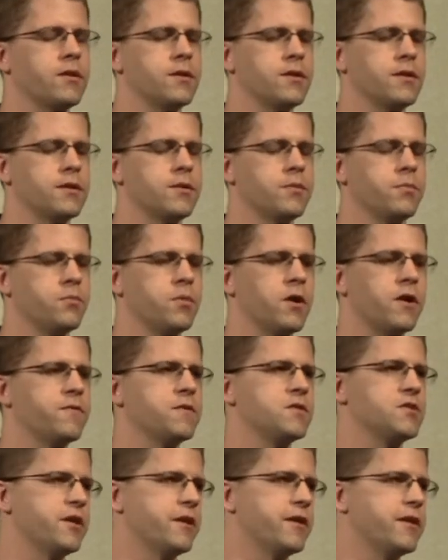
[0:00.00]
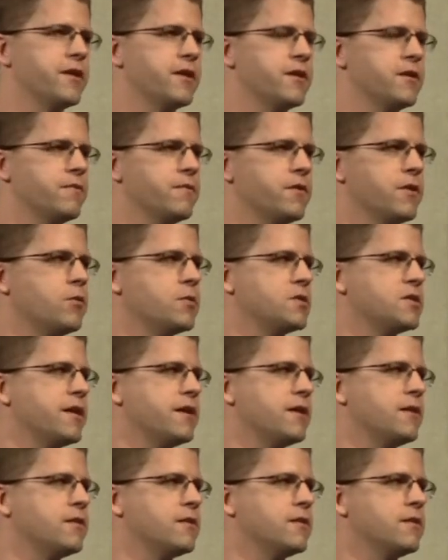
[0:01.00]
uh, breakfast area of the
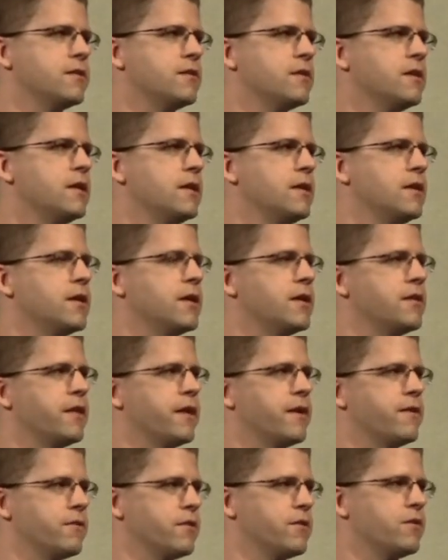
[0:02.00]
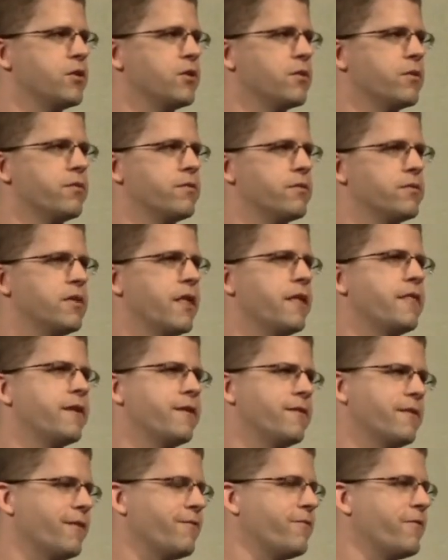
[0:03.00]
hotel and and that you know that
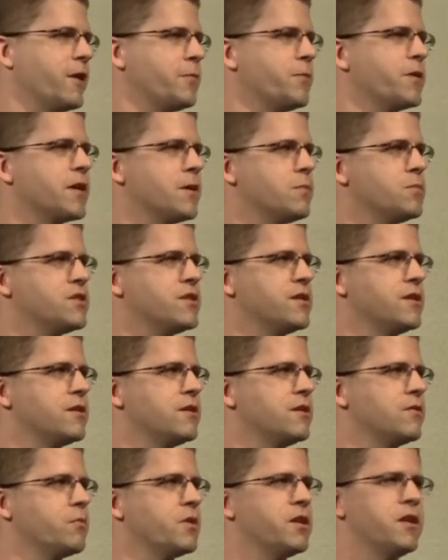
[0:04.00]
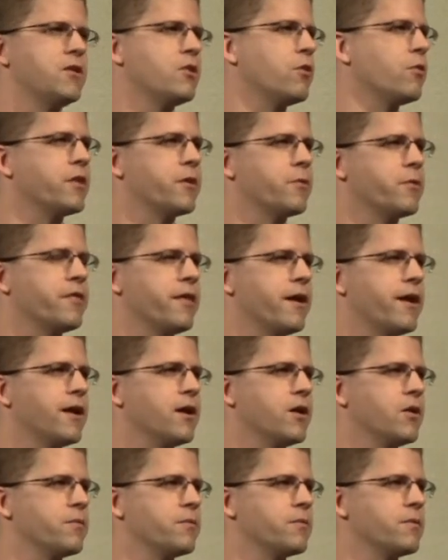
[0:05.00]
that family comes in and we didn't know they were
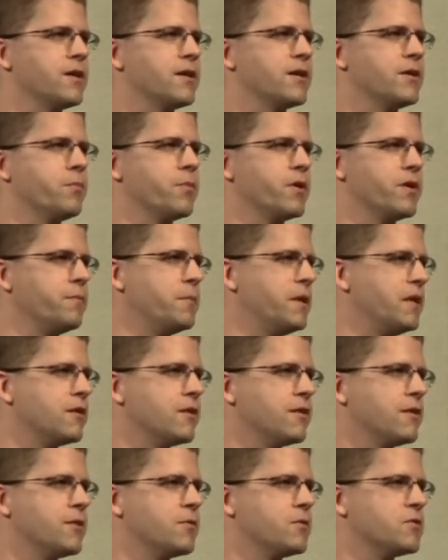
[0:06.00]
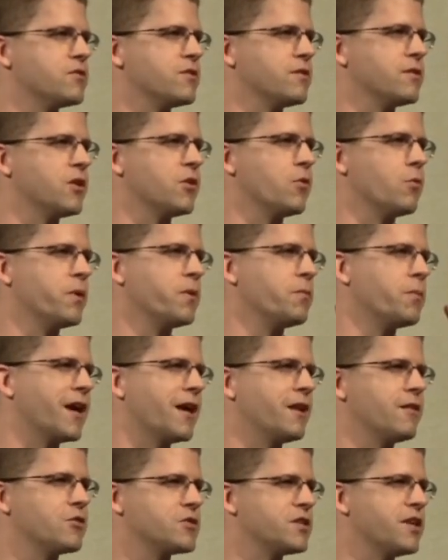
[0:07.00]
there uh, but immediately it was you know we
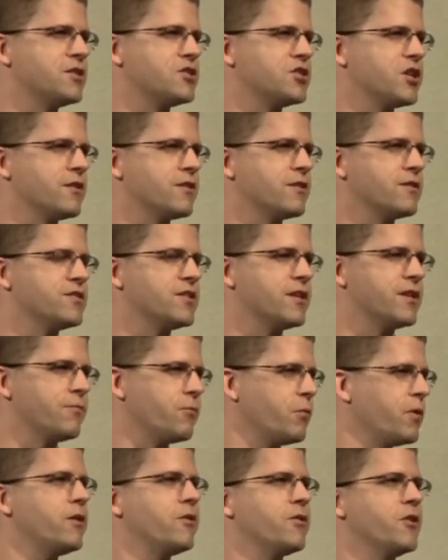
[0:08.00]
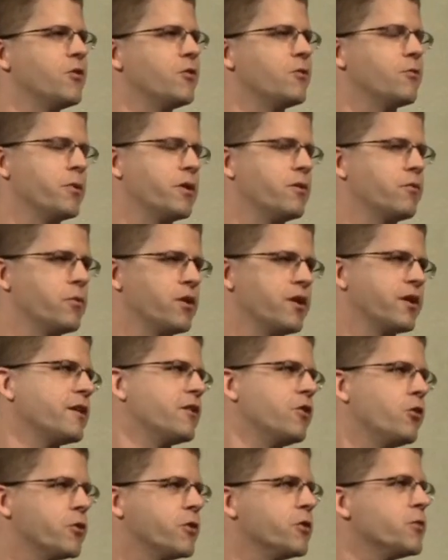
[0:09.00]
kind of looked at each other and said we know you know we, are going to
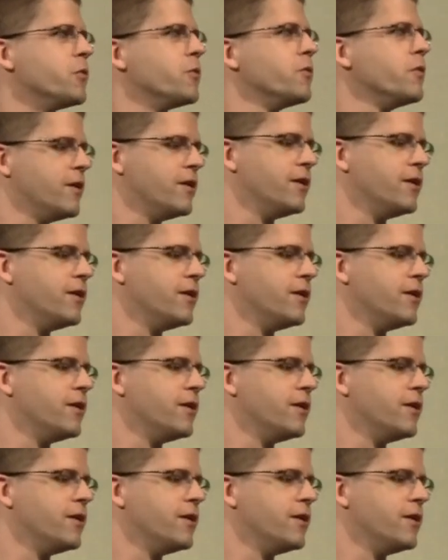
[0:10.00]
know you